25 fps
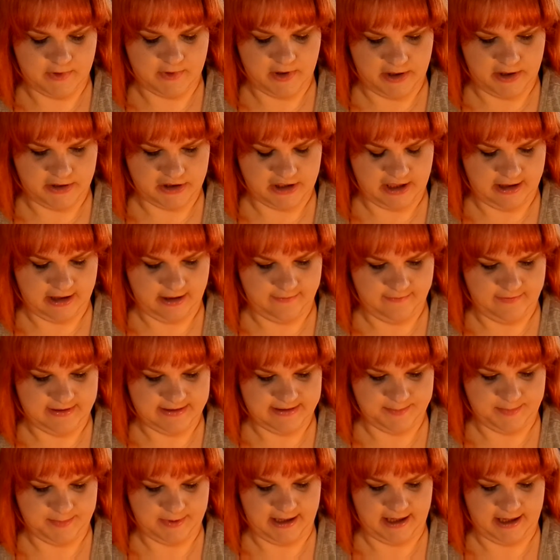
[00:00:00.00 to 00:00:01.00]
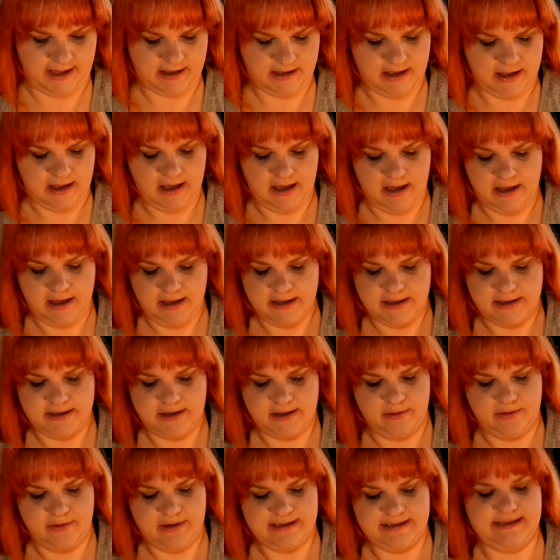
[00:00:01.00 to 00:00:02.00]
Gosh, I love this plate.
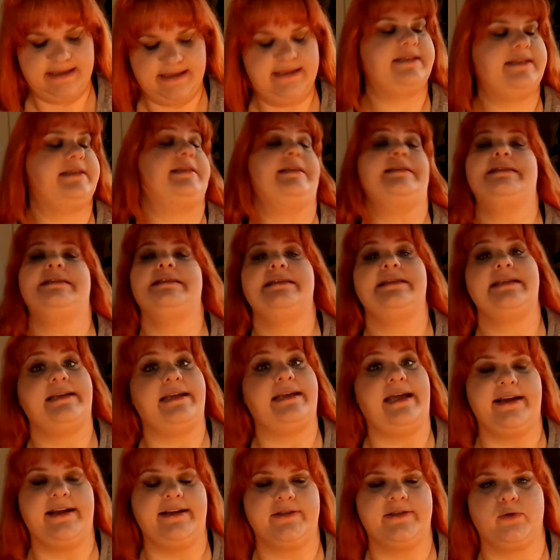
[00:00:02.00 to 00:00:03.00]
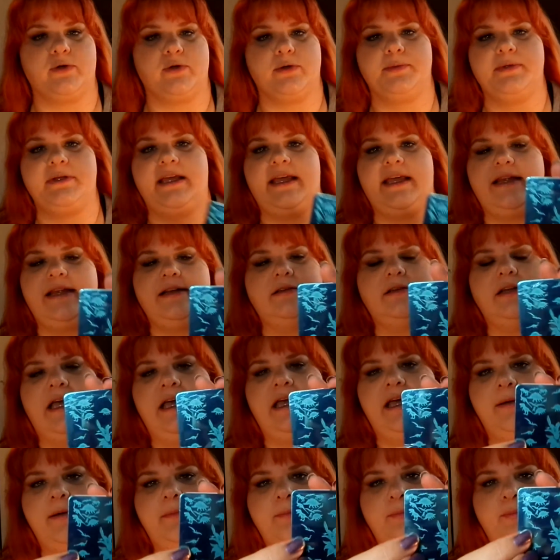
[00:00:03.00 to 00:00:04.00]
So this is a dinosaur plate,
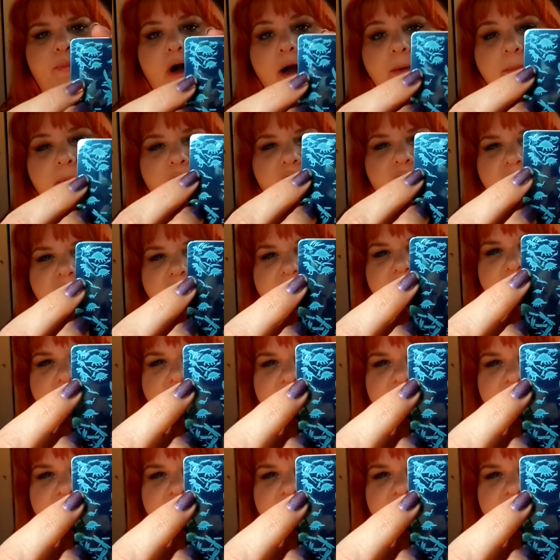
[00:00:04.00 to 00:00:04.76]
primarily.